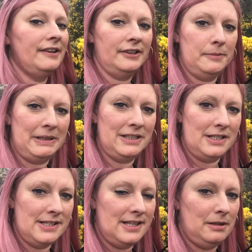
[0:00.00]
out in
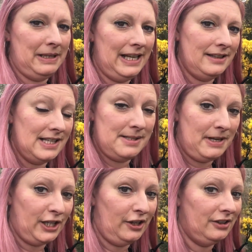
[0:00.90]
abundance at the minute and they
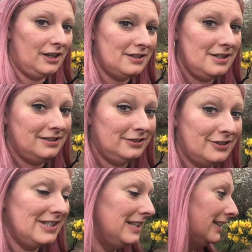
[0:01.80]
smell of coconuts.
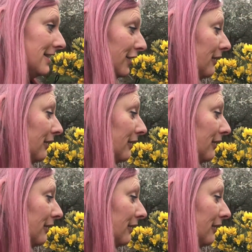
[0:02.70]
Honestly, it's